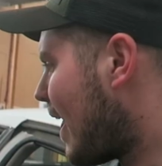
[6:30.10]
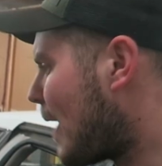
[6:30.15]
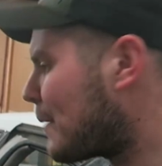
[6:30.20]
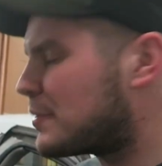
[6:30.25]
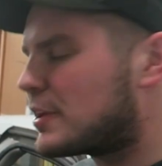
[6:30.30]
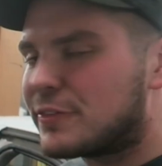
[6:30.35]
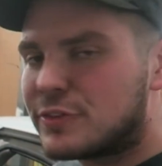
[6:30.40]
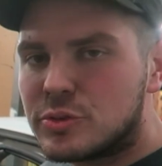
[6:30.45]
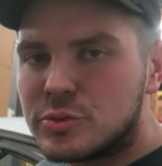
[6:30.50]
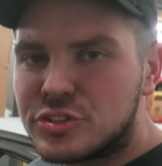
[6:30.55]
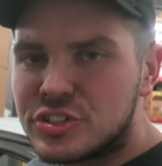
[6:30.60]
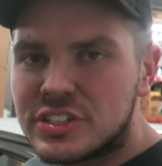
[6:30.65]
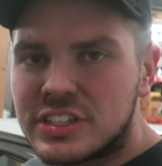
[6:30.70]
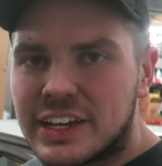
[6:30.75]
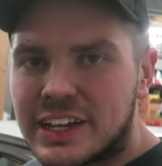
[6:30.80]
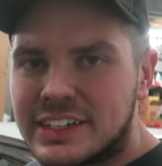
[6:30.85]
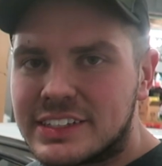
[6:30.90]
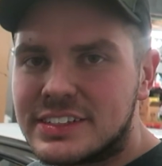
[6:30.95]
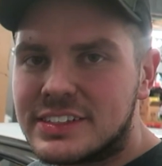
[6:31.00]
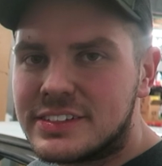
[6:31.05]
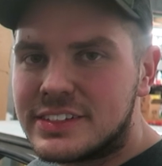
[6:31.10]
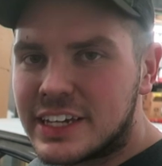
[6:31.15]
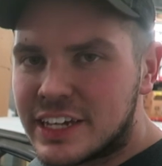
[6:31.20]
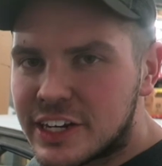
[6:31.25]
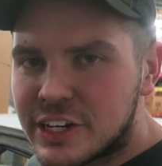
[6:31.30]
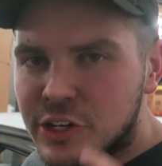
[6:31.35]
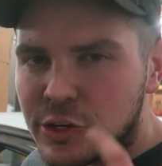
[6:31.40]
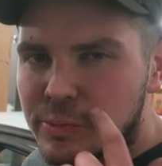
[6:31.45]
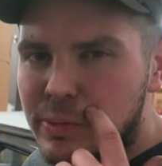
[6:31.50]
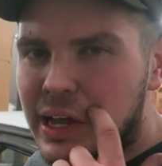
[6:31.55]
I mean, if you were just like
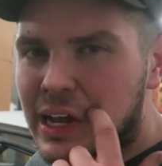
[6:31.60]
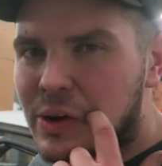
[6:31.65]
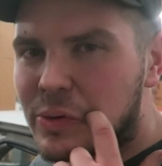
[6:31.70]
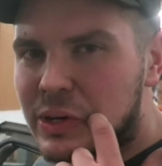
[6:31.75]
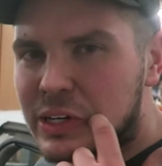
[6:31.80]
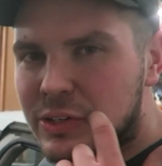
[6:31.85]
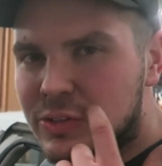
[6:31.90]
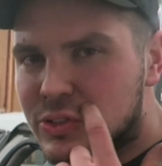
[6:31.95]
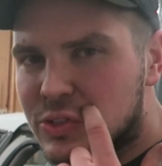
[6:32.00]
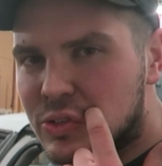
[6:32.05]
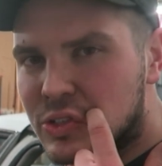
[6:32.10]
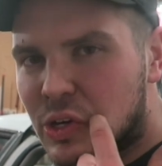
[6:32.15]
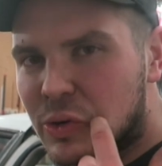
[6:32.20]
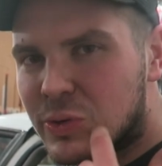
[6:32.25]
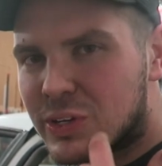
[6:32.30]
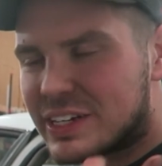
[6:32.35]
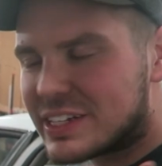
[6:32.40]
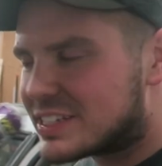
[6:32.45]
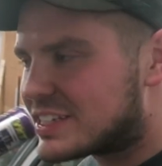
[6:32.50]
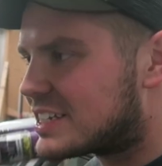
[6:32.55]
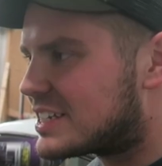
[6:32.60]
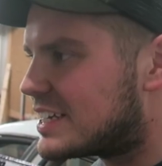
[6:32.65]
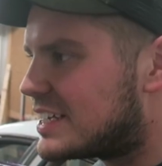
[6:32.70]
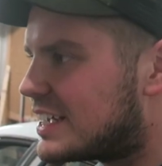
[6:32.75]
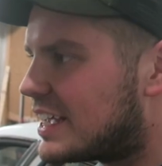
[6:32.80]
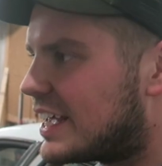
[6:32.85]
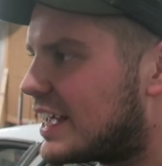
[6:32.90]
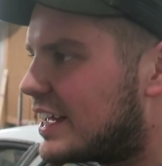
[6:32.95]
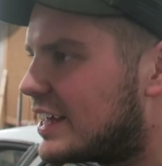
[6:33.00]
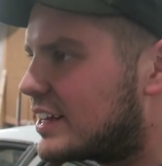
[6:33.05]
tinting your back window so no one could see
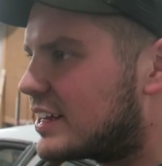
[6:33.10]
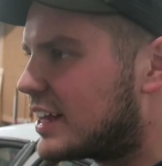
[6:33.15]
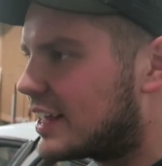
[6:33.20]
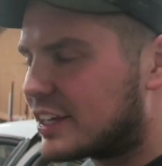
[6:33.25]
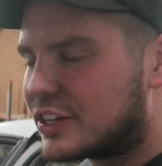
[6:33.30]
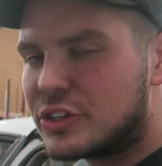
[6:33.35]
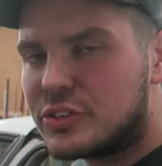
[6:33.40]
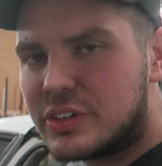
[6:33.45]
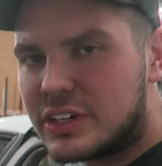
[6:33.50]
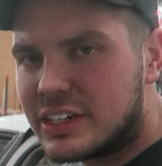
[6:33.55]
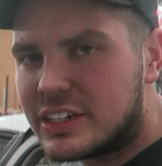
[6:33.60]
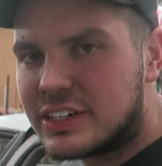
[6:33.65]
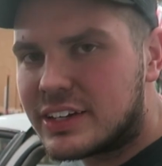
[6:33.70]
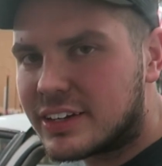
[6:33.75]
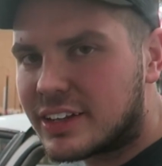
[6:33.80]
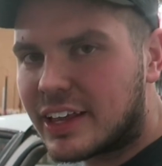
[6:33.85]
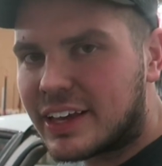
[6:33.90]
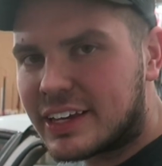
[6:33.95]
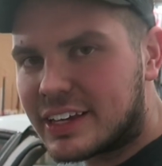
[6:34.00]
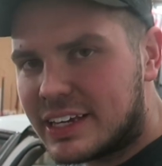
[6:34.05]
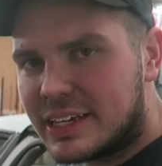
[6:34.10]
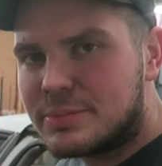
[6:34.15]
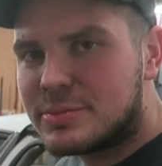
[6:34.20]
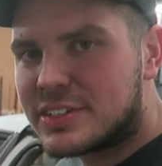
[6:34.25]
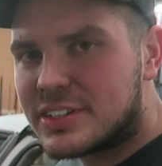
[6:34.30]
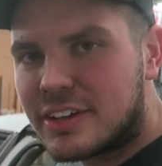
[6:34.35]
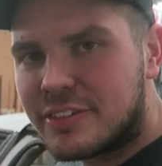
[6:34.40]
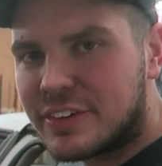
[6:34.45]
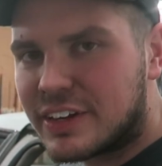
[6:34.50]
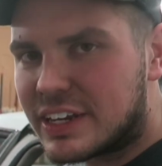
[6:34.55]
in, like you need to like keep
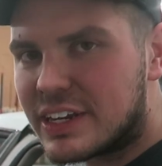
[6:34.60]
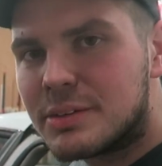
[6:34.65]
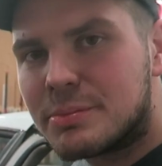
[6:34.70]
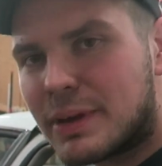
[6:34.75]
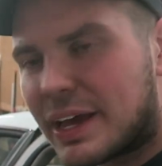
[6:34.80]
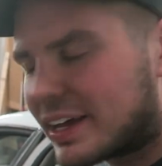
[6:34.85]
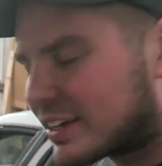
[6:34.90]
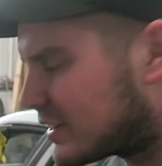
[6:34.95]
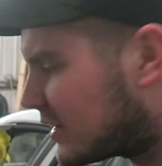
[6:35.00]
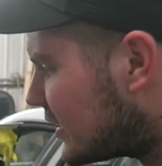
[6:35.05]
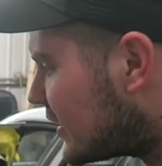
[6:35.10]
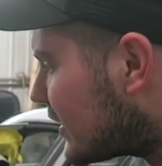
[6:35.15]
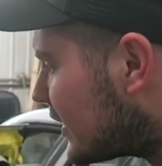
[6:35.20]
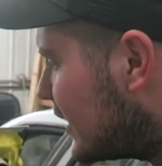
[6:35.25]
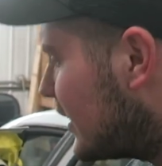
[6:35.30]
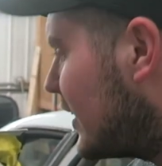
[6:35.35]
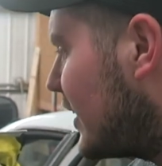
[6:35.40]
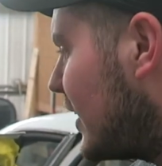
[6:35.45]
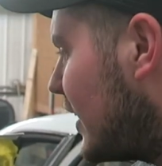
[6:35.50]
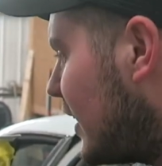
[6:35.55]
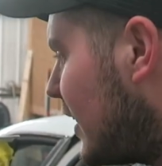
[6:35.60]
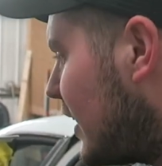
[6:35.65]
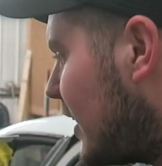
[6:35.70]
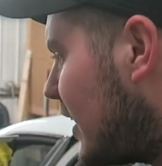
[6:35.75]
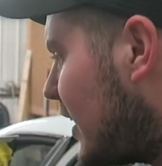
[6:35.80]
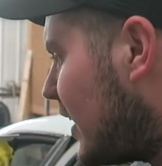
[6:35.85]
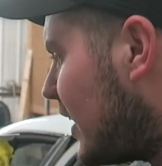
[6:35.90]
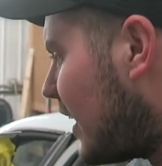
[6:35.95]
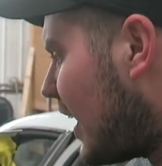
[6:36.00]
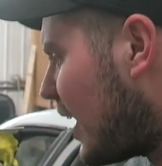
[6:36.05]
stuff hidden back there,
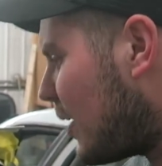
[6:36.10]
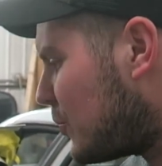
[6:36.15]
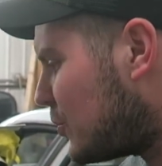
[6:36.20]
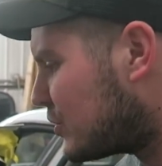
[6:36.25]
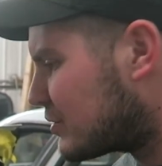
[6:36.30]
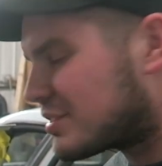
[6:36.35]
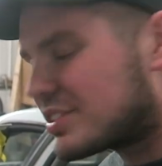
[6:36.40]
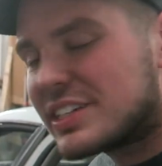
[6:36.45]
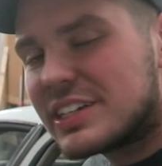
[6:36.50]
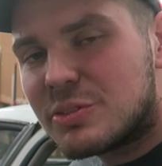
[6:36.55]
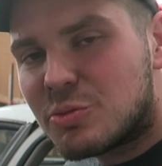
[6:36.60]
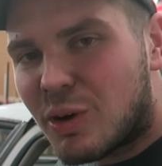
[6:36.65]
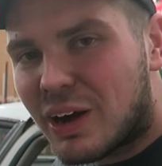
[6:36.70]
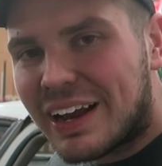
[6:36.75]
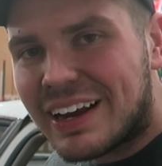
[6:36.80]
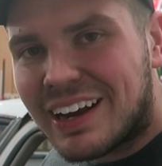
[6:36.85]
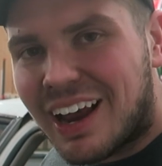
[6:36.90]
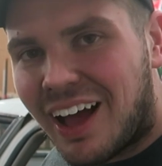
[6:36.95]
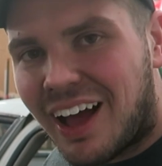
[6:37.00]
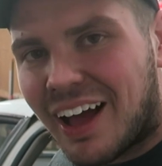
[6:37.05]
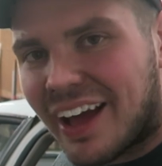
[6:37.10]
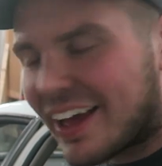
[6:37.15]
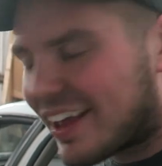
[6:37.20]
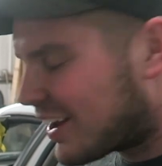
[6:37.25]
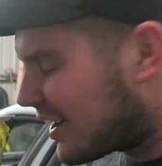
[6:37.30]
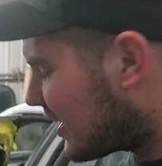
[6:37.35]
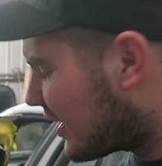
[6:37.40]
I wouldn't see why not.